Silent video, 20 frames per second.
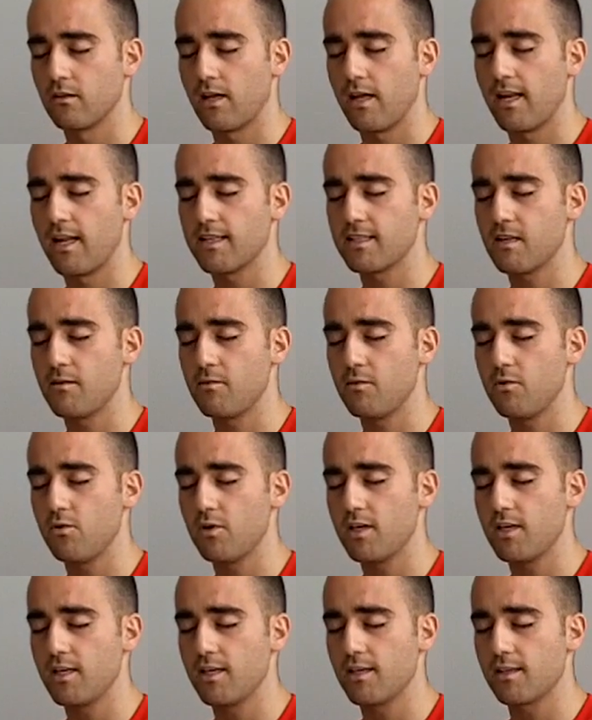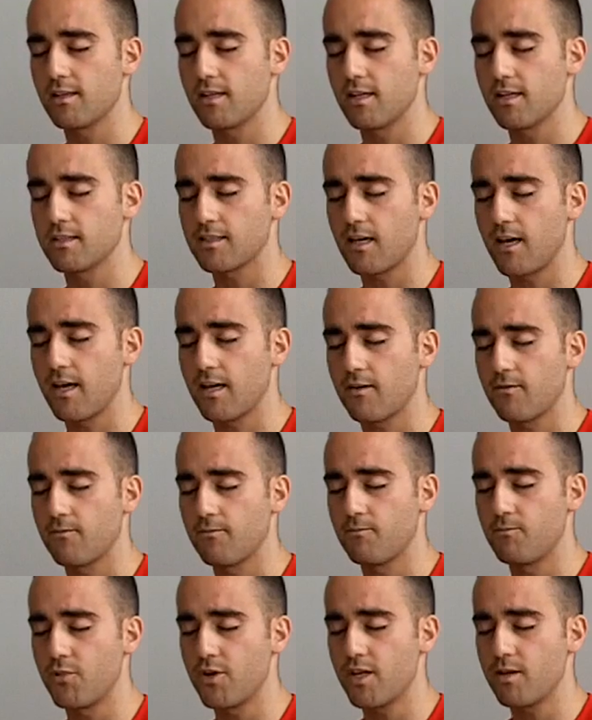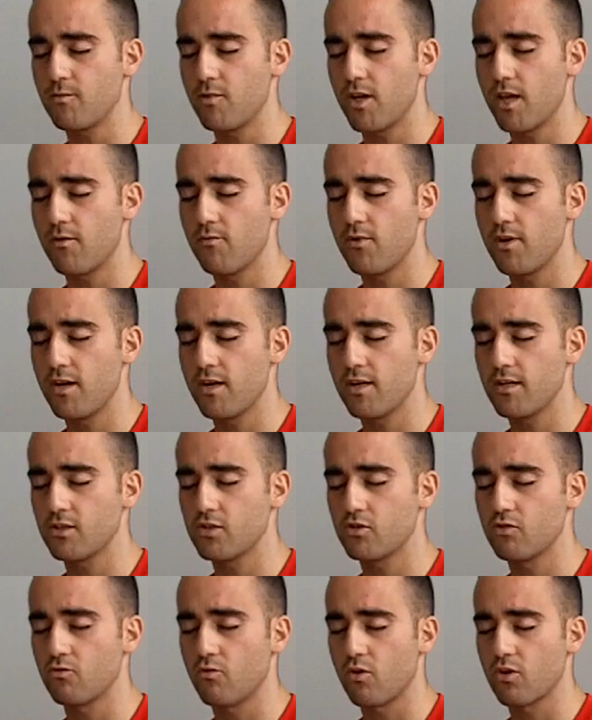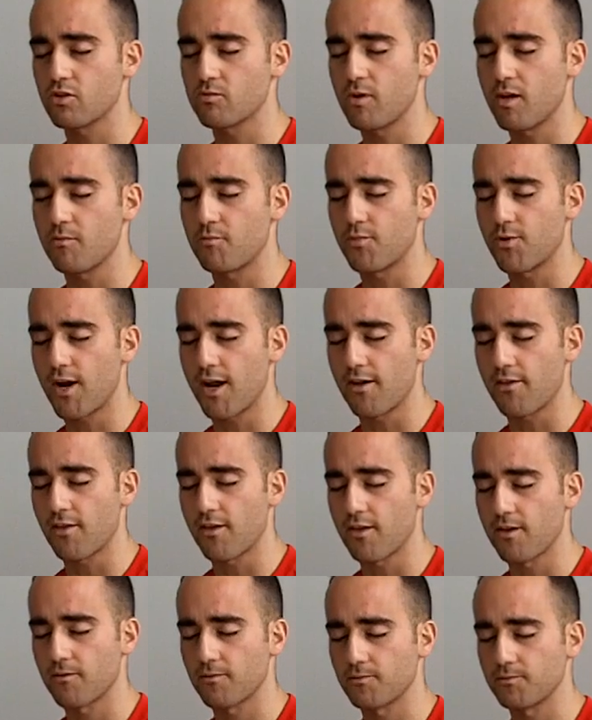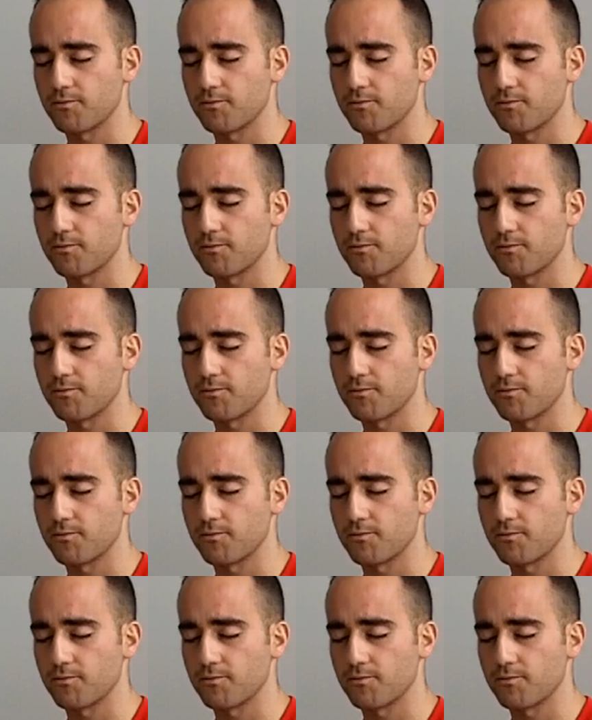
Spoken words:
And as I'm looking at this, I bring my awareness towards my breath.